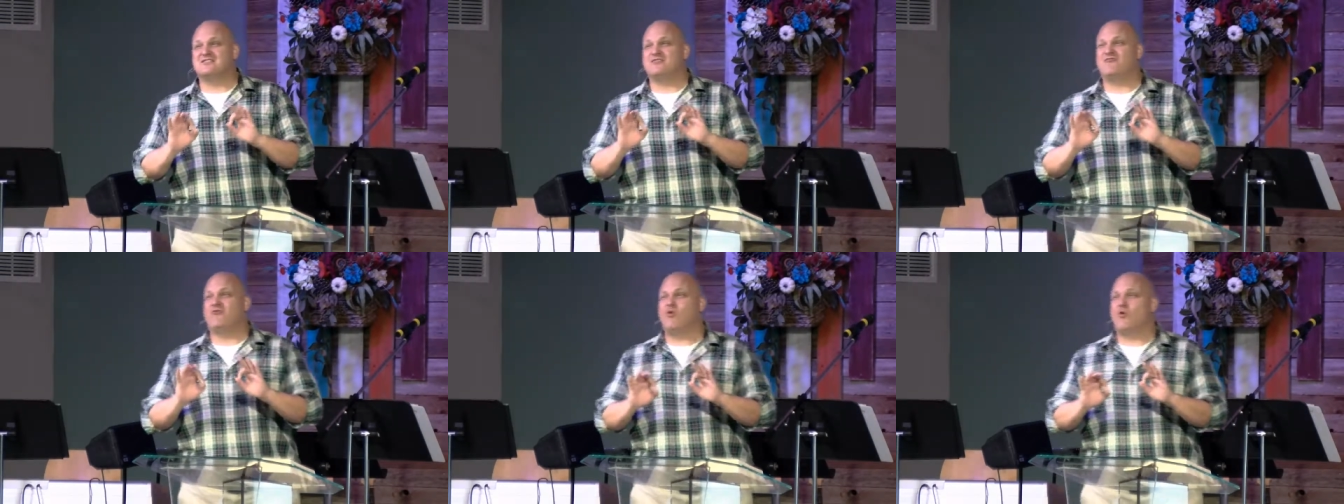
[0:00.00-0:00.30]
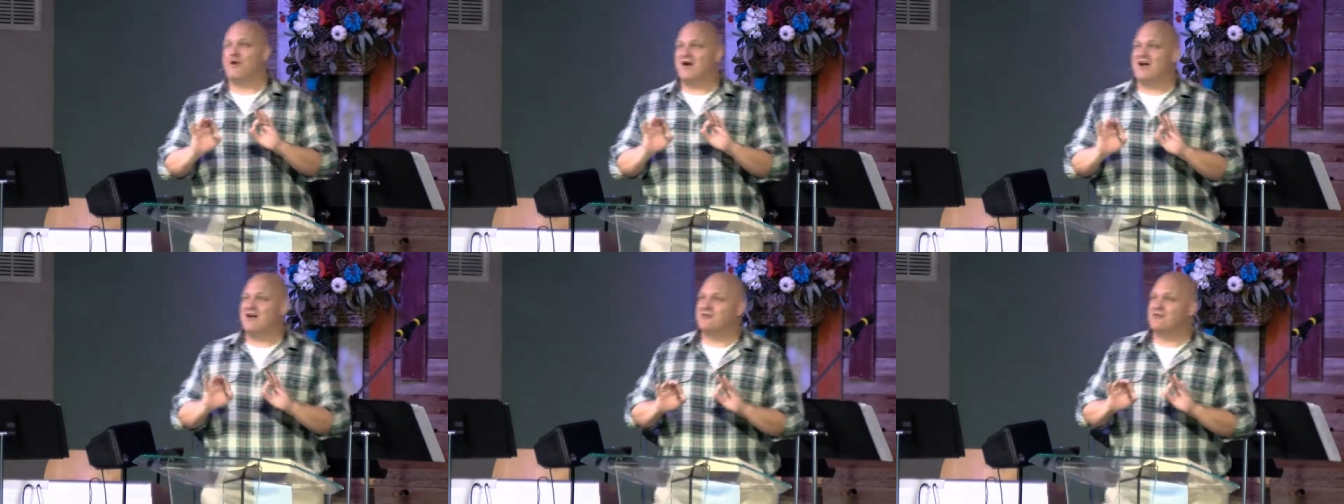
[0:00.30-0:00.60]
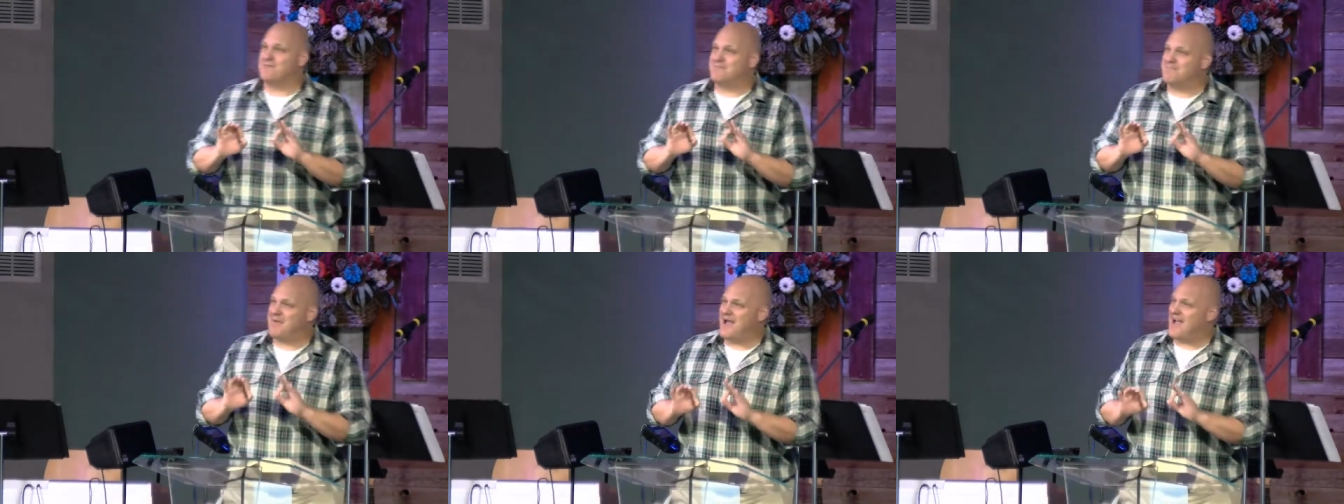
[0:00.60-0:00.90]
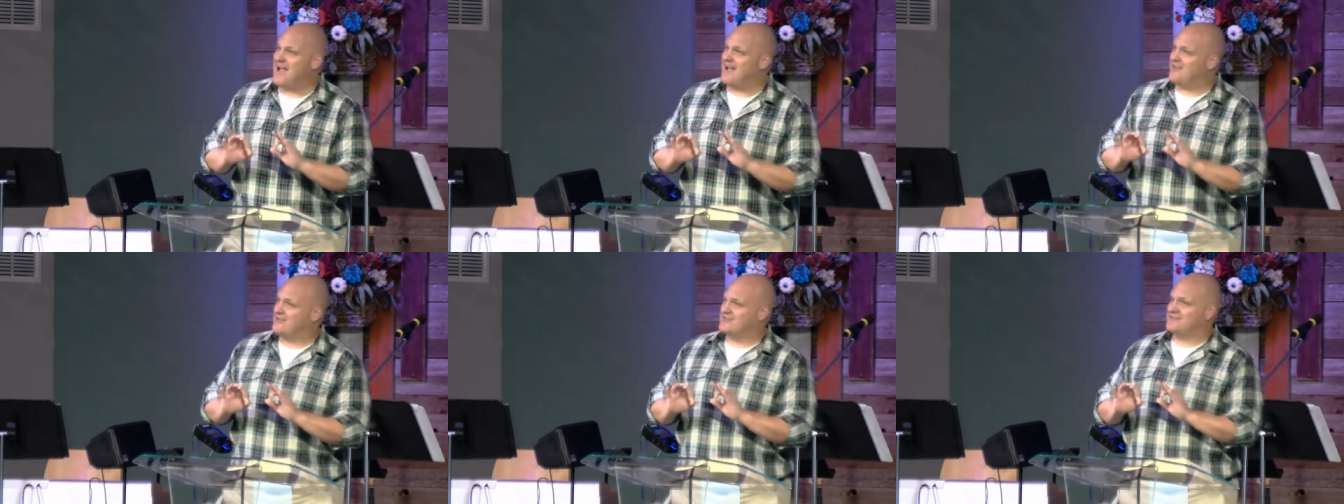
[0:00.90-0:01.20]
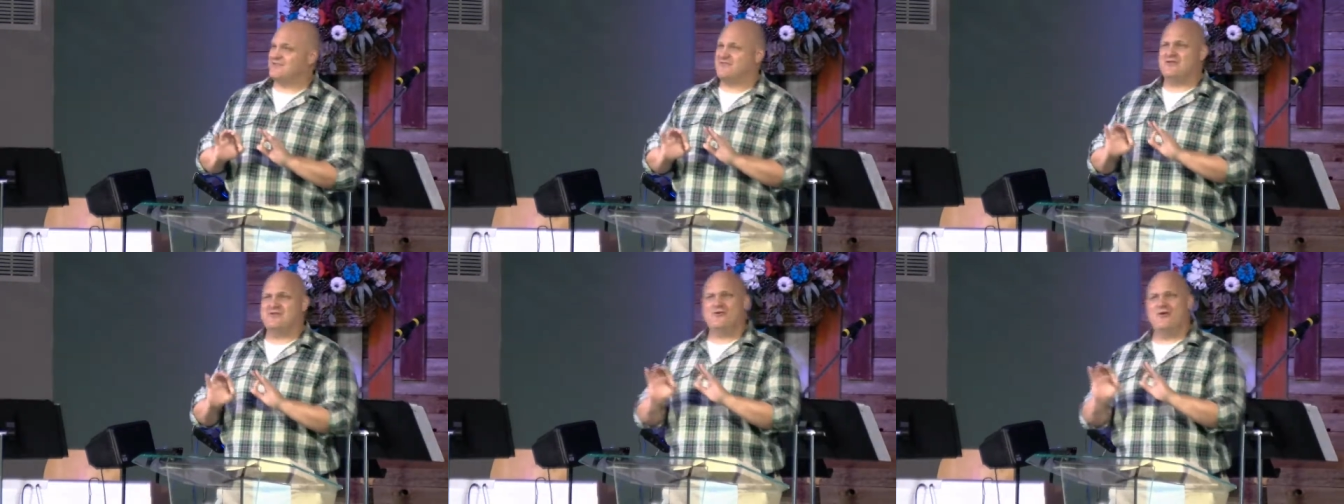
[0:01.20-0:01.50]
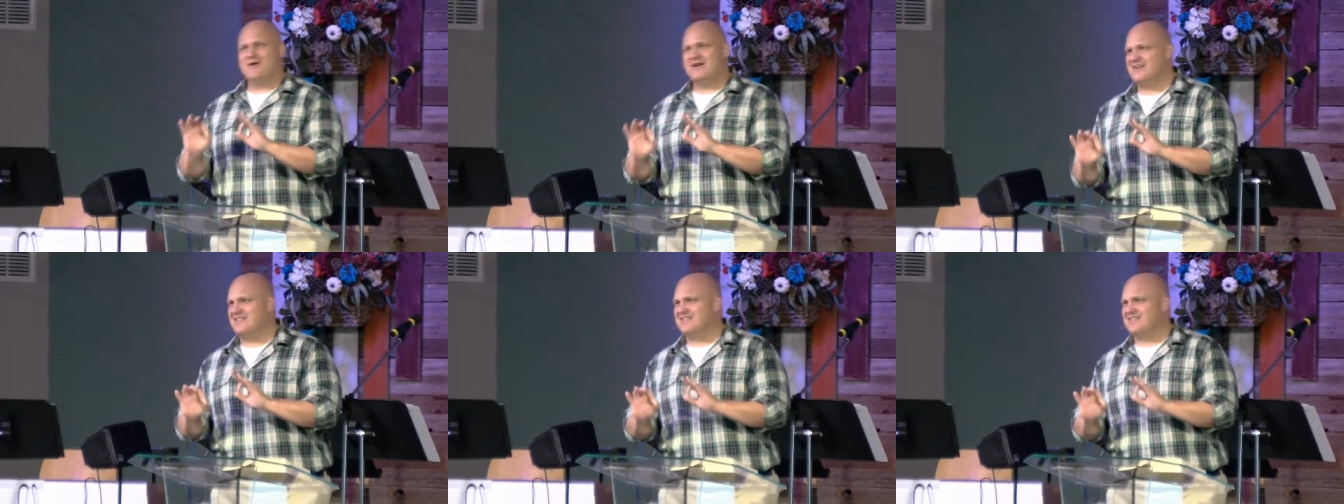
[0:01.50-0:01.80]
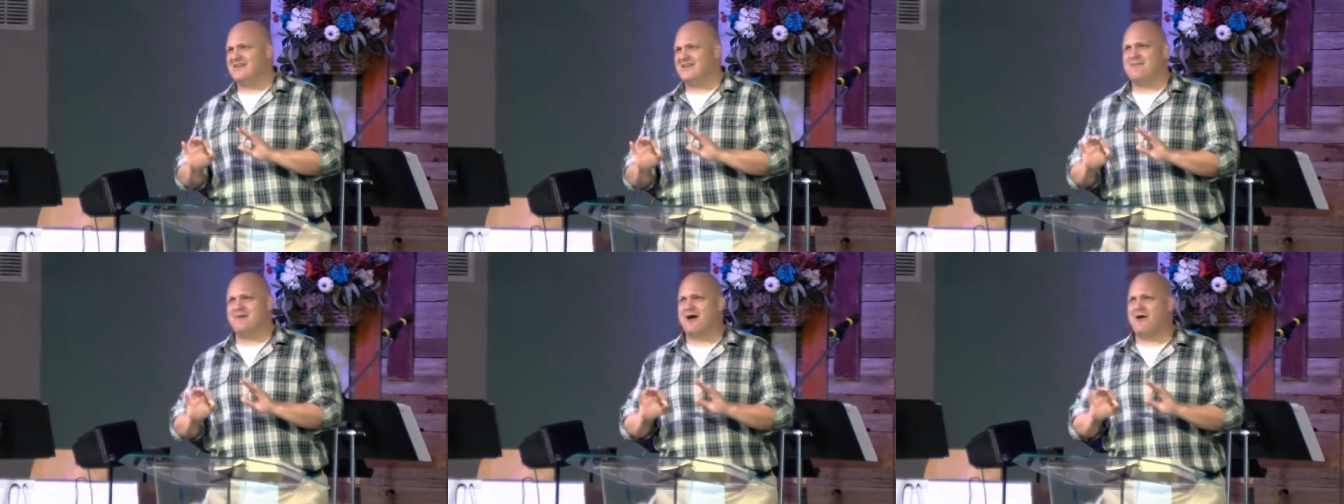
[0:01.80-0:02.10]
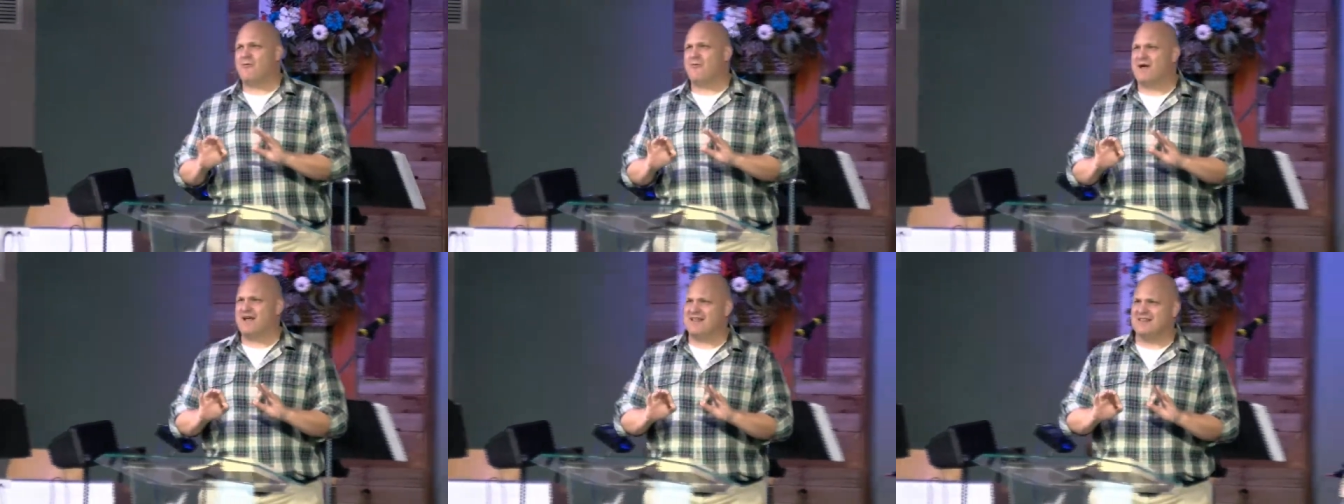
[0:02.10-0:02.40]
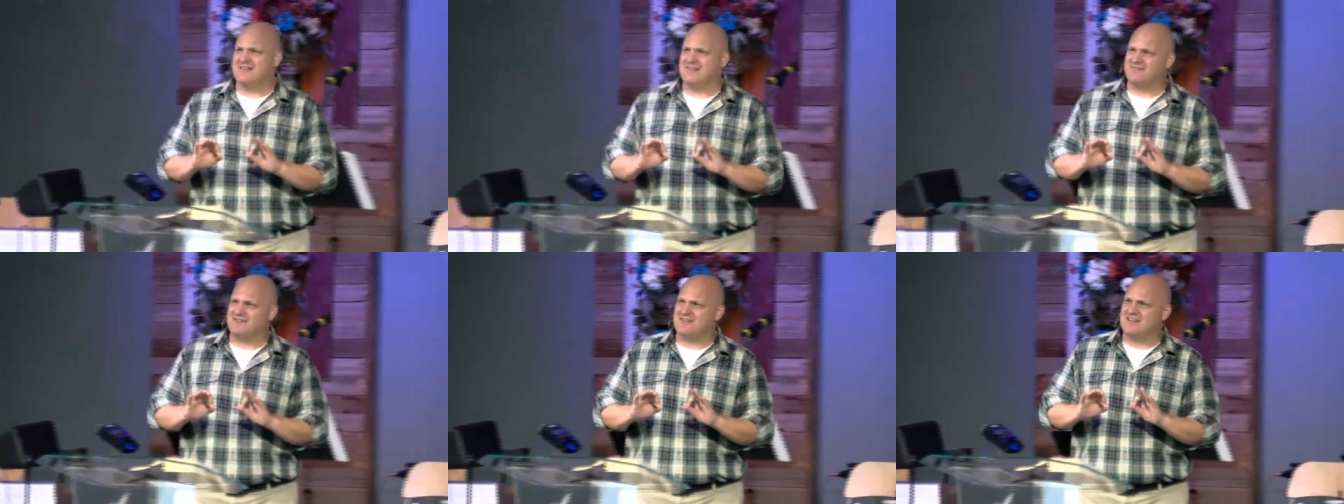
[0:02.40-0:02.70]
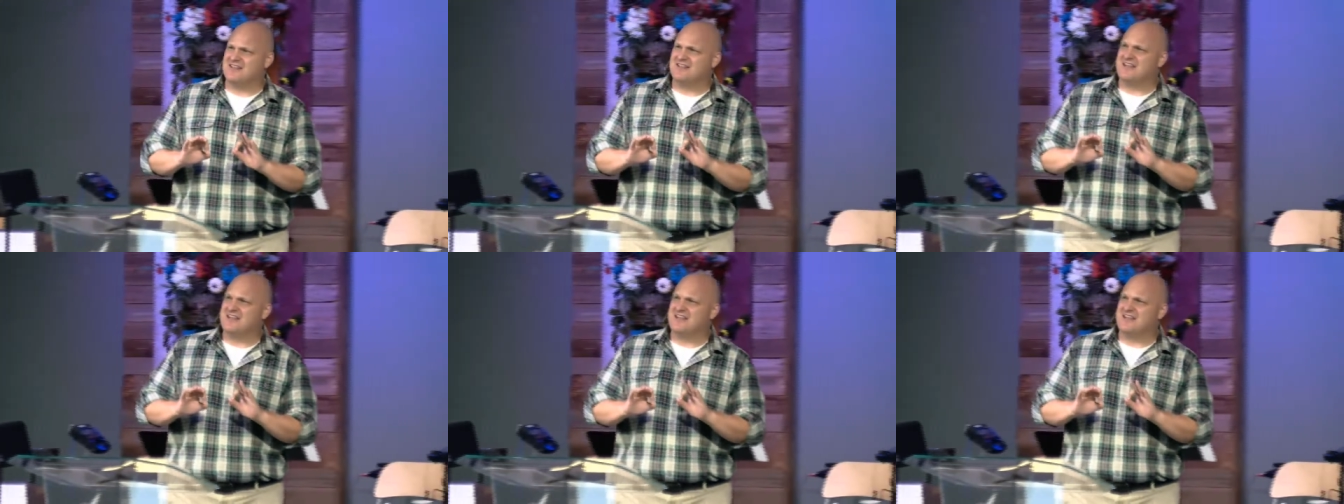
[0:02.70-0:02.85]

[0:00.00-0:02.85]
400 pounds, if you know anything about weightlifting.